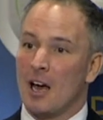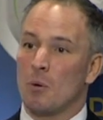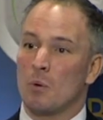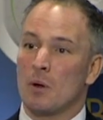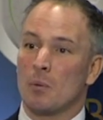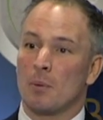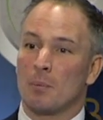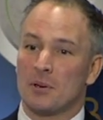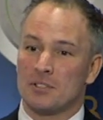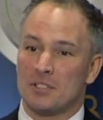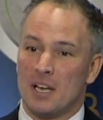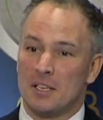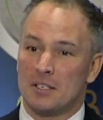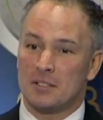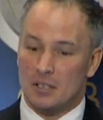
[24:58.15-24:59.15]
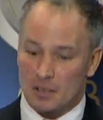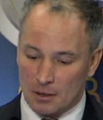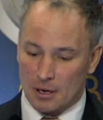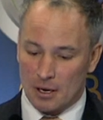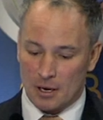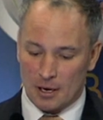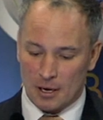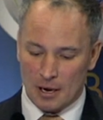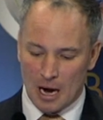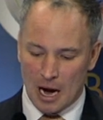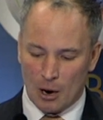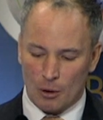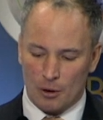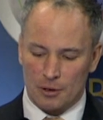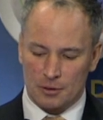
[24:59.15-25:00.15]
we will present
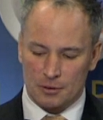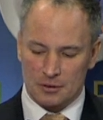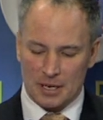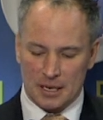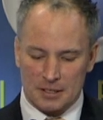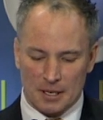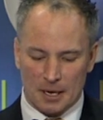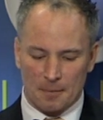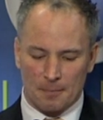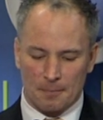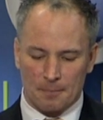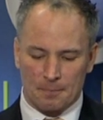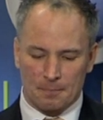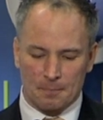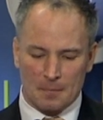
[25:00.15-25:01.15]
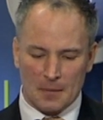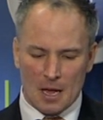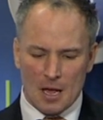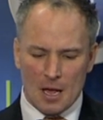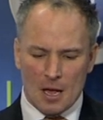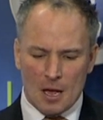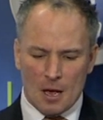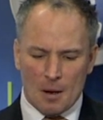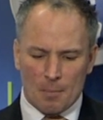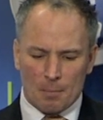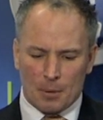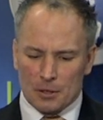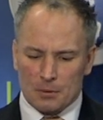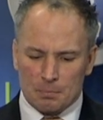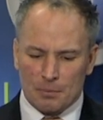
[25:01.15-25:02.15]
our data.
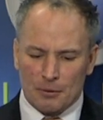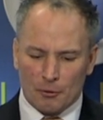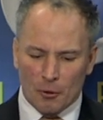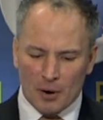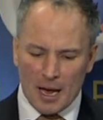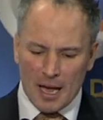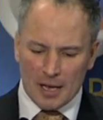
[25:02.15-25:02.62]
But before I